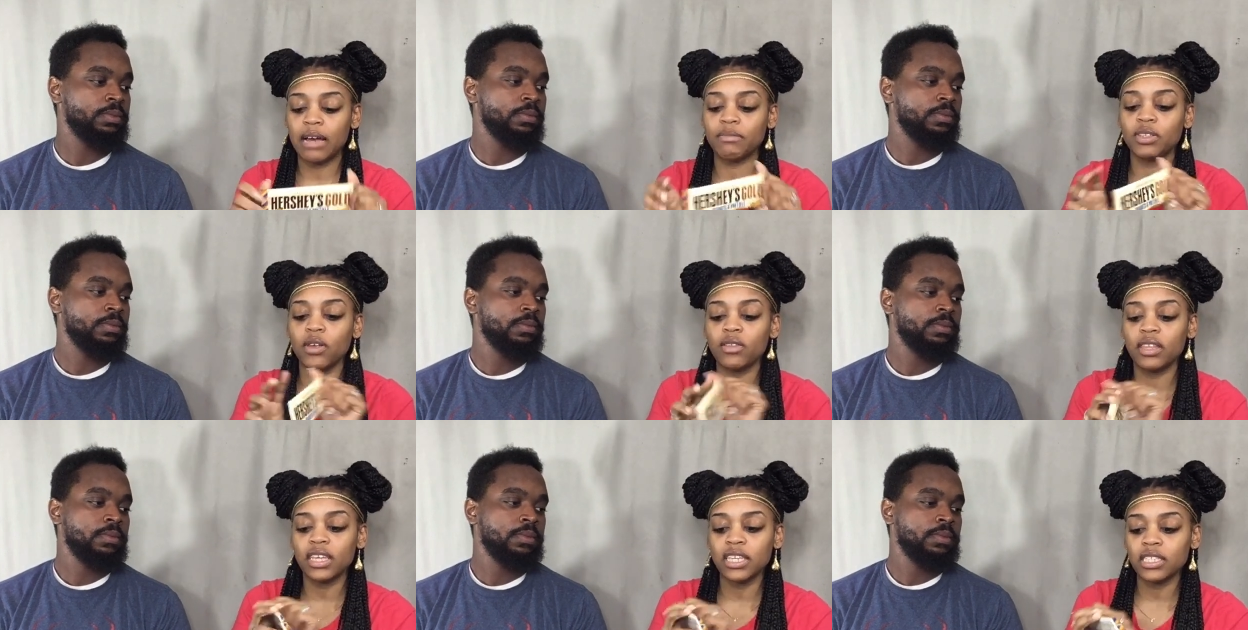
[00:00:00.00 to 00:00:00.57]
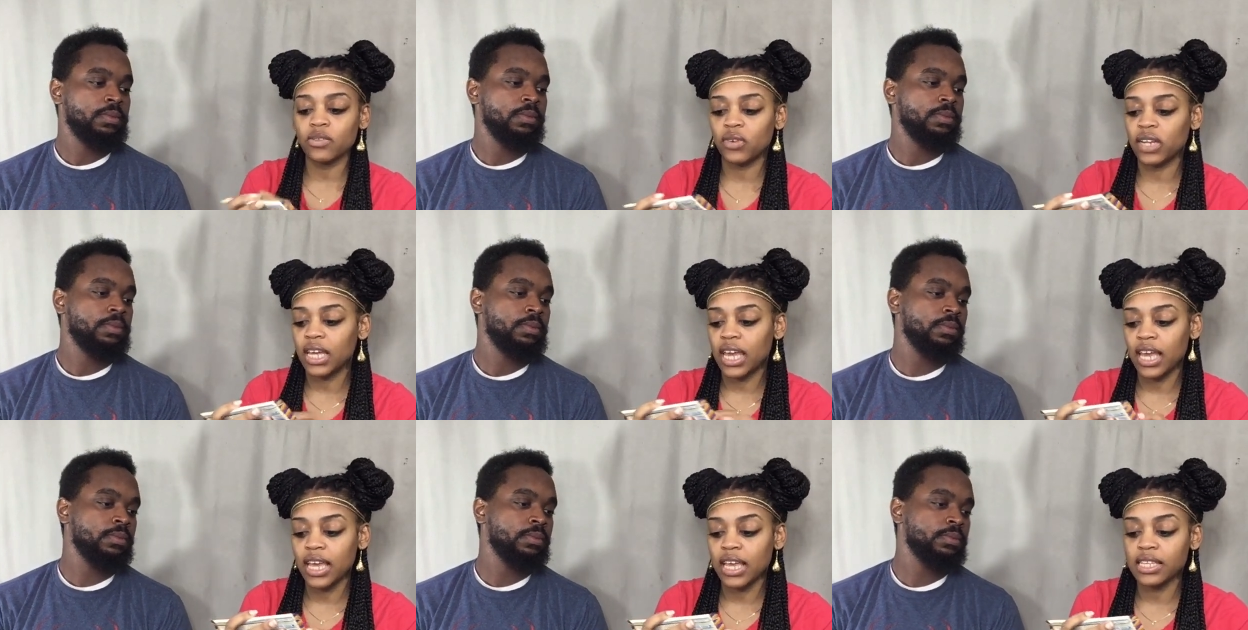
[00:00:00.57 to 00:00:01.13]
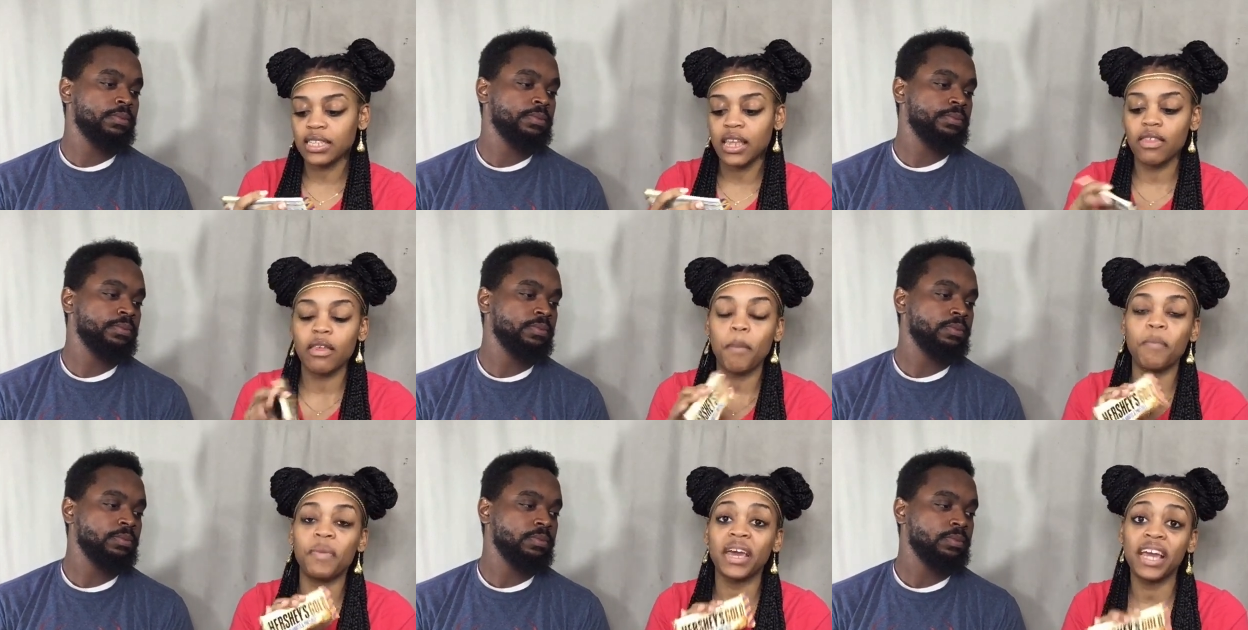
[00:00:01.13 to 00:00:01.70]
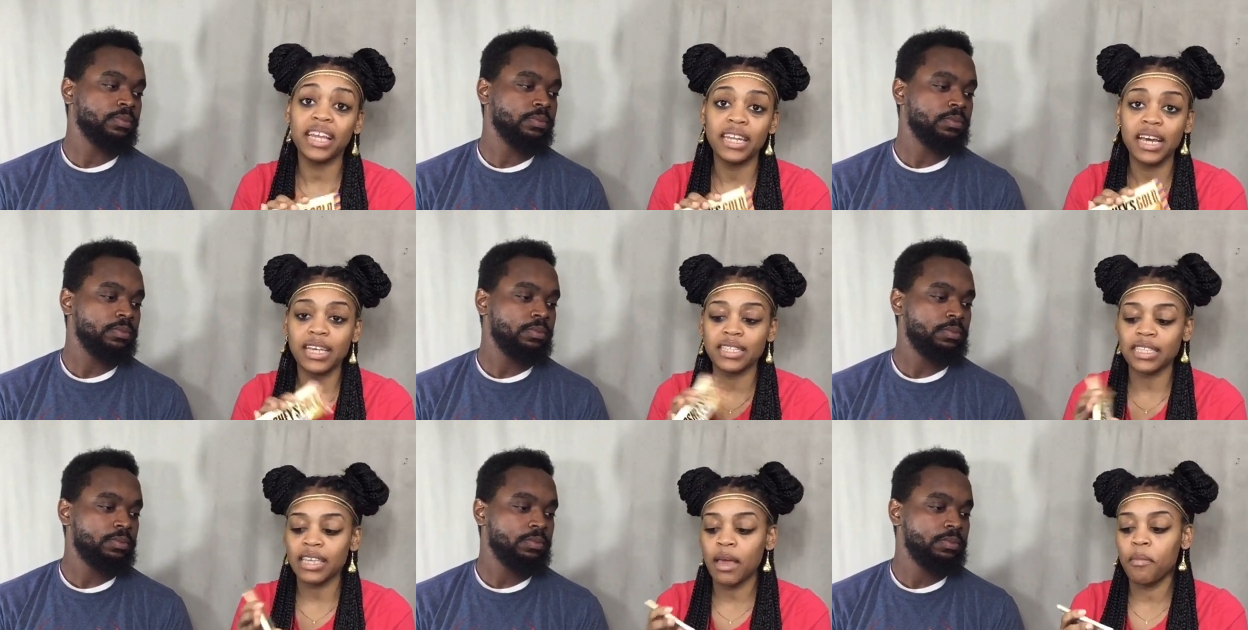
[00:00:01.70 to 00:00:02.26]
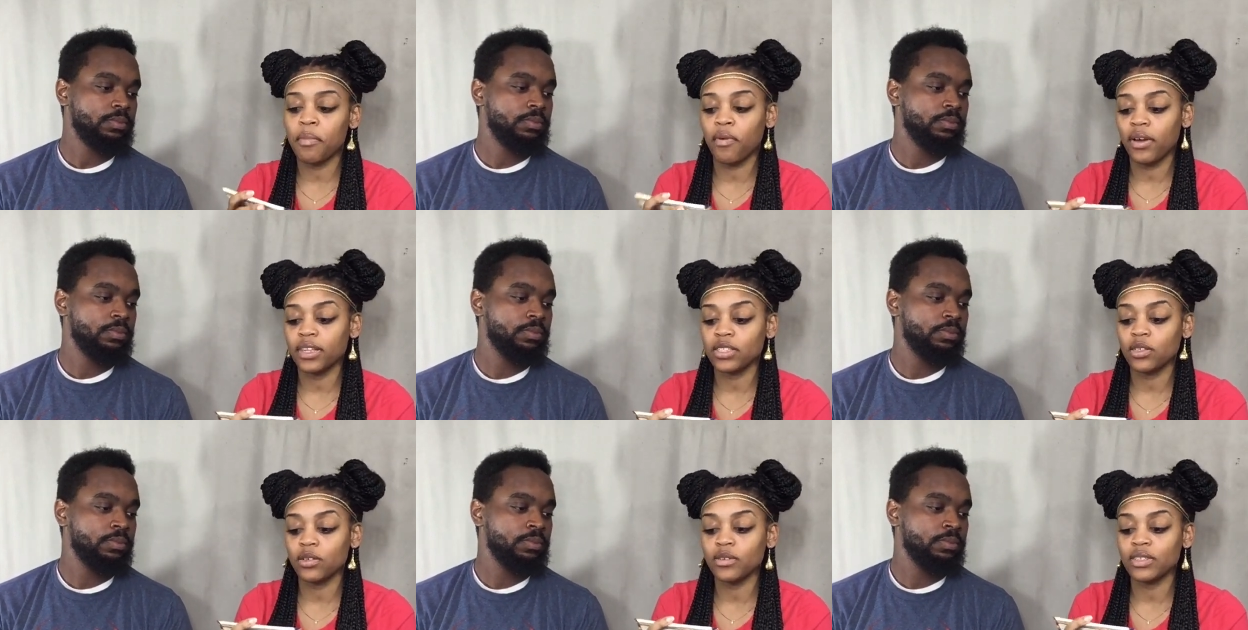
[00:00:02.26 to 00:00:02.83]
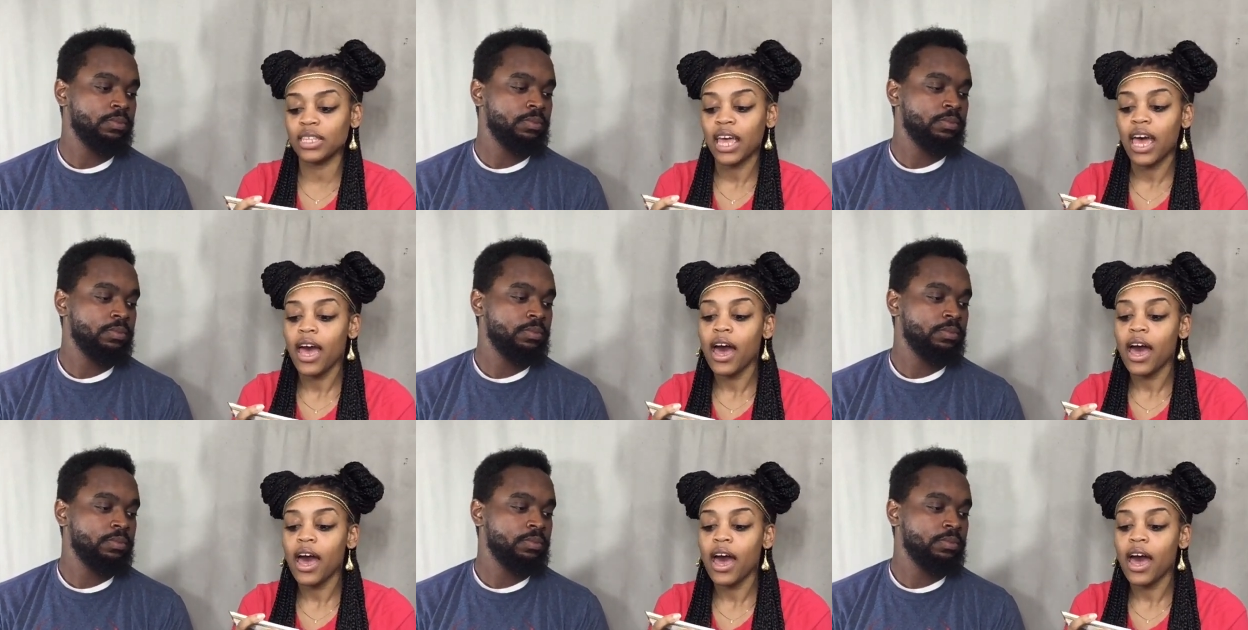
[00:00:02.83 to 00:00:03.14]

Speaker 1: So this one is the peanuts and pretzels